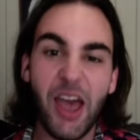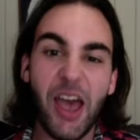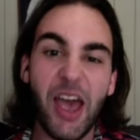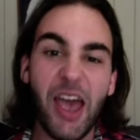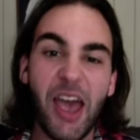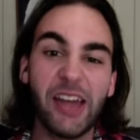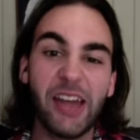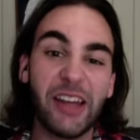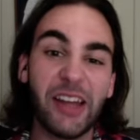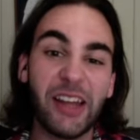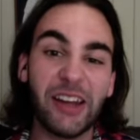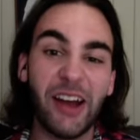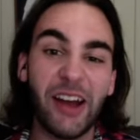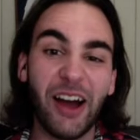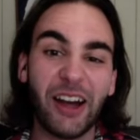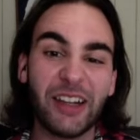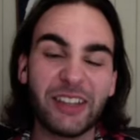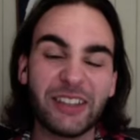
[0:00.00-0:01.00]
And
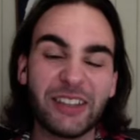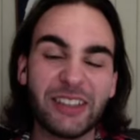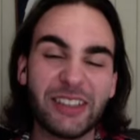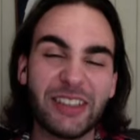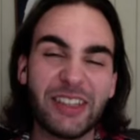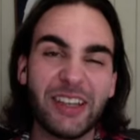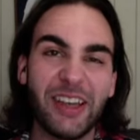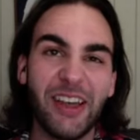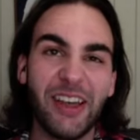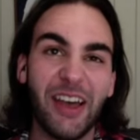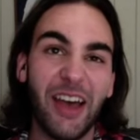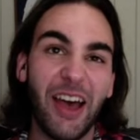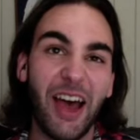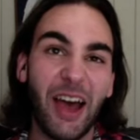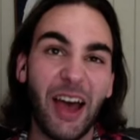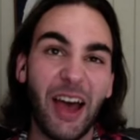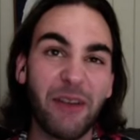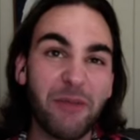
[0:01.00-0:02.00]
honestly,
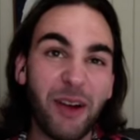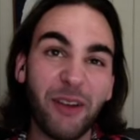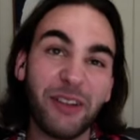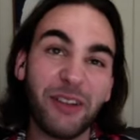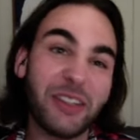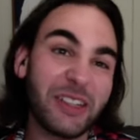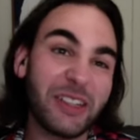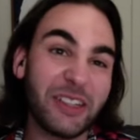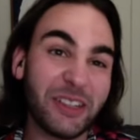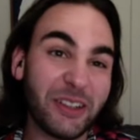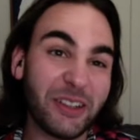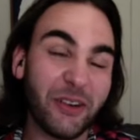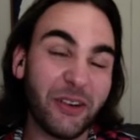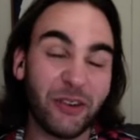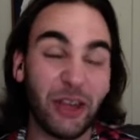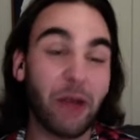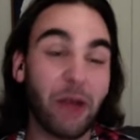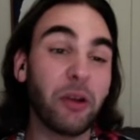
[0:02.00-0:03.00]
I'd probably eat it
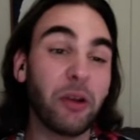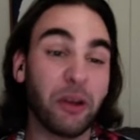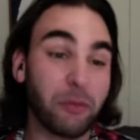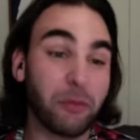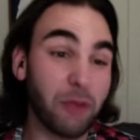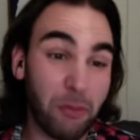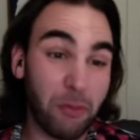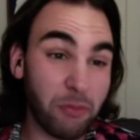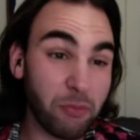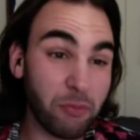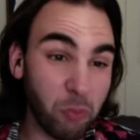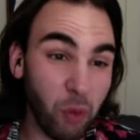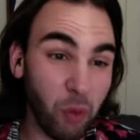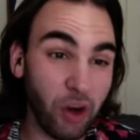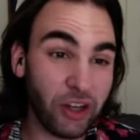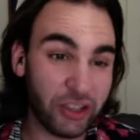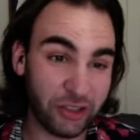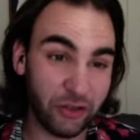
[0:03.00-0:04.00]
cold. I want
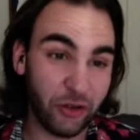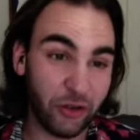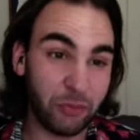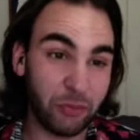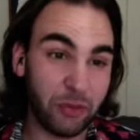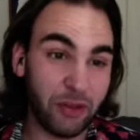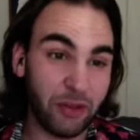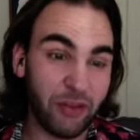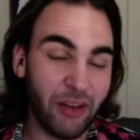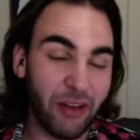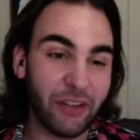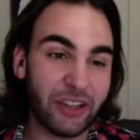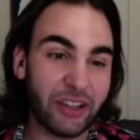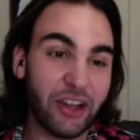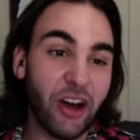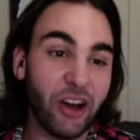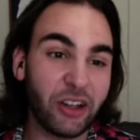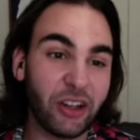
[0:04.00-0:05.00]
it cold, but if I'm
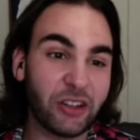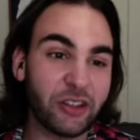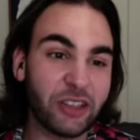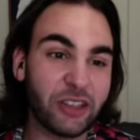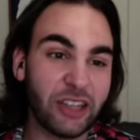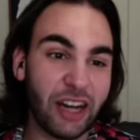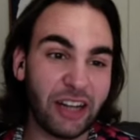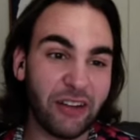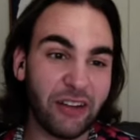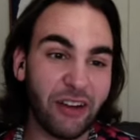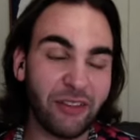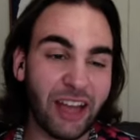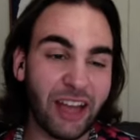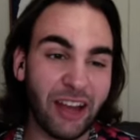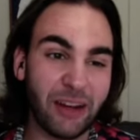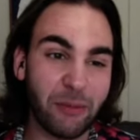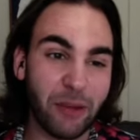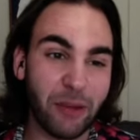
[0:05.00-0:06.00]
like hungry and I don't have
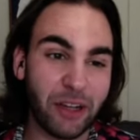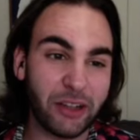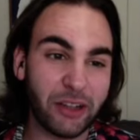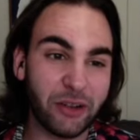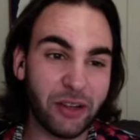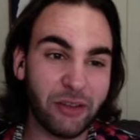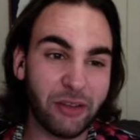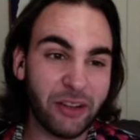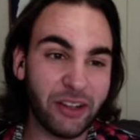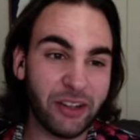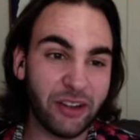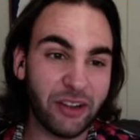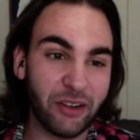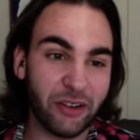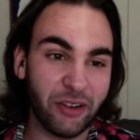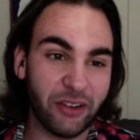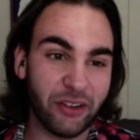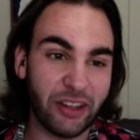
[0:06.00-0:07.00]
time to microwave it
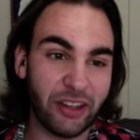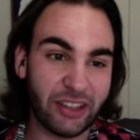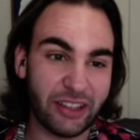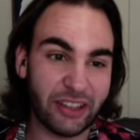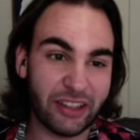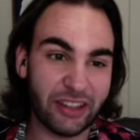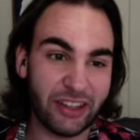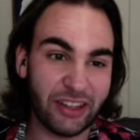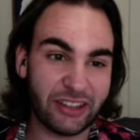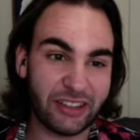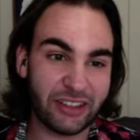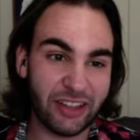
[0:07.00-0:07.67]
or like in the next day,